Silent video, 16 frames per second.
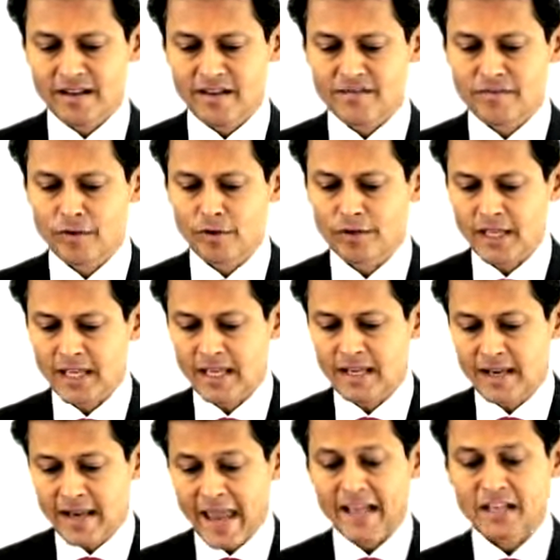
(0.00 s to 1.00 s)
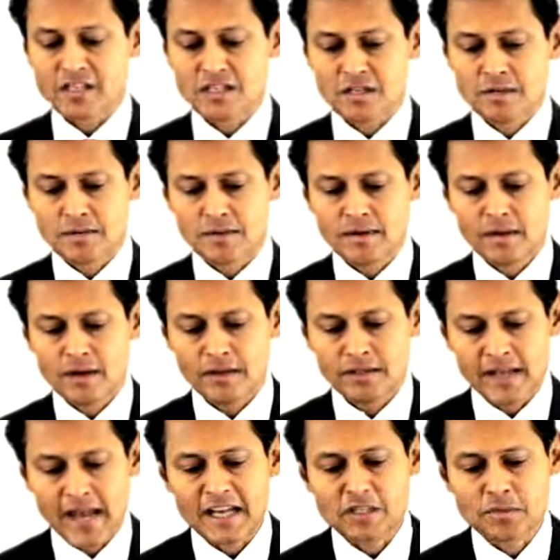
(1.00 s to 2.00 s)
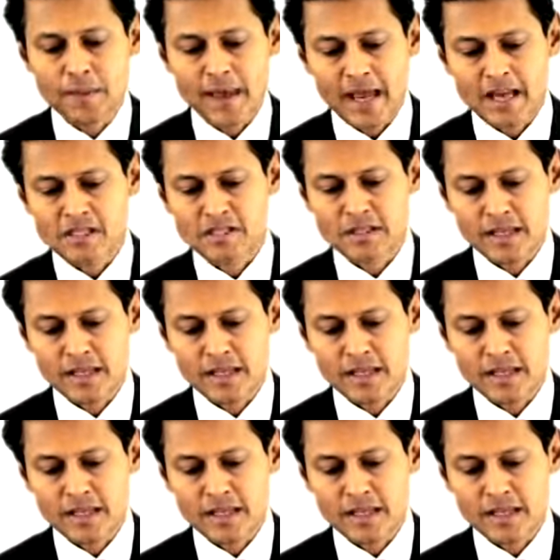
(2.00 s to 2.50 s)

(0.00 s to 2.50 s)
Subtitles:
for the next, on the next page,